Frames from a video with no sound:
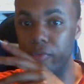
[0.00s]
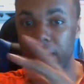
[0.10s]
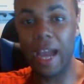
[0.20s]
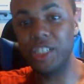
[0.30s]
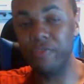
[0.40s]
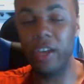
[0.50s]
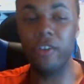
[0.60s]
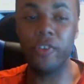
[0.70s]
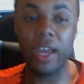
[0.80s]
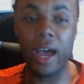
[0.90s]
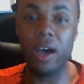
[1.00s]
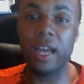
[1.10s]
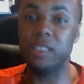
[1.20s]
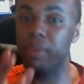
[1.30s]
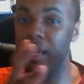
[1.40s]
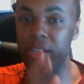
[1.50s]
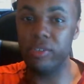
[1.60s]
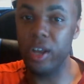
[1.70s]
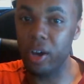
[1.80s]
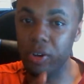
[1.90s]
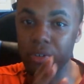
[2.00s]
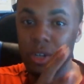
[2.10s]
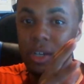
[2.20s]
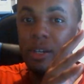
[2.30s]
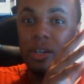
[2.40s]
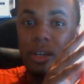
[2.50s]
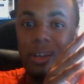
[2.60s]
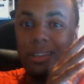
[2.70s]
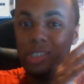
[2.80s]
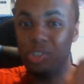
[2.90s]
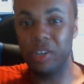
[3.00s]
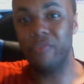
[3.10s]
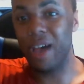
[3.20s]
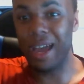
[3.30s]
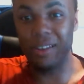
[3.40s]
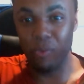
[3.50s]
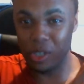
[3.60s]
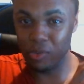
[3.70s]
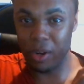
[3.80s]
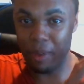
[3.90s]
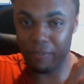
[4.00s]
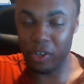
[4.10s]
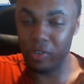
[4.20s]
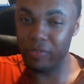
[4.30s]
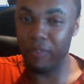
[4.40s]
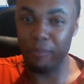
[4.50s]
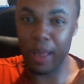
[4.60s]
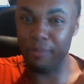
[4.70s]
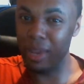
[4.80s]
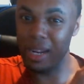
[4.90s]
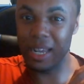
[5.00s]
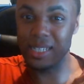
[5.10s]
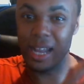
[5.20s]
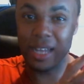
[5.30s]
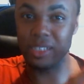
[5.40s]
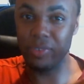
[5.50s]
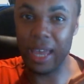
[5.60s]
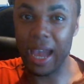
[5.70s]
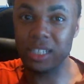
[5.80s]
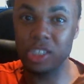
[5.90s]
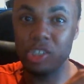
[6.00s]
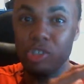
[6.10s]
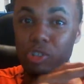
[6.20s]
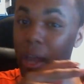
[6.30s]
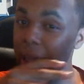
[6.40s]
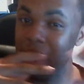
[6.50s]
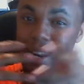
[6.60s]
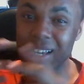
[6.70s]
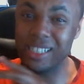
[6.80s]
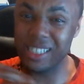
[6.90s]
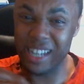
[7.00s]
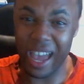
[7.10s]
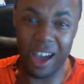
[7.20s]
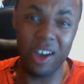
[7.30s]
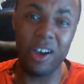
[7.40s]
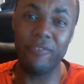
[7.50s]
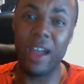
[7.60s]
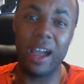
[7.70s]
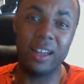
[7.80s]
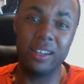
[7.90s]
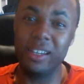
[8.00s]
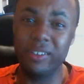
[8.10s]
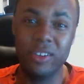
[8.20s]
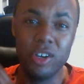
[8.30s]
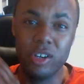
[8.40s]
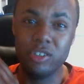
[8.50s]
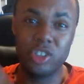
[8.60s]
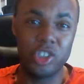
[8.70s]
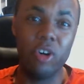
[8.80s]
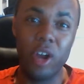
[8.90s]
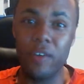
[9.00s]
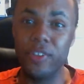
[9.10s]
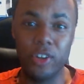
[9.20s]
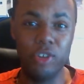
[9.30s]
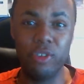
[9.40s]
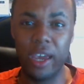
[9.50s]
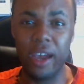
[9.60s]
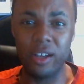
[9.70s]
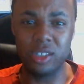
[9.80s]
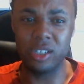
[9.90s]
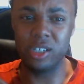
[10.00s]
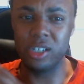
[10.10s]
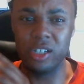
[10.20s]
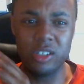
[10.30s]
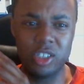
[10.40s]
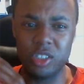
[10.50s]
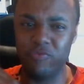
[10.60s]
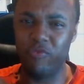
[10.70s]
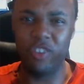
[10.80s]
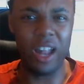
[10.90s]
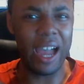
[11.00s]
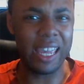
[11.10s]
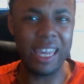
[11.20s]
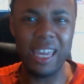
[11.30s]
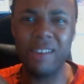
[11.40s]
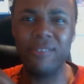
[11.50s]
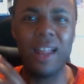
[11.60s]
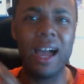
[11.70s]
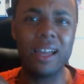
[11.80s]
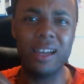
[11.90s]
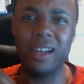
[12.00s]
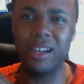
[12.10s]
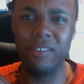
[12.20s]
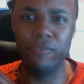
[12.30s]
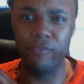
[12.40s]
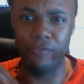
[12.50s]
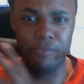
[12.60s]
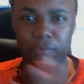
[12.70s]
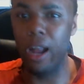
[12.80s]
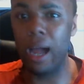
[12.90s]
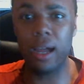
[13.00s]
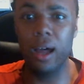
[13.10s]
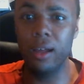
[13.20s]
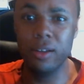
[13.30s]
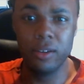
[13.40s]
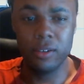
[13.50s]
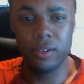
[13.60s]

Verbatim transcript: um, reaction video for y'all. As many of you know, Street Fighter was one of my few many things I like to react to and they just now finally showed off the new characters, Flocky, Flocka, Flocka.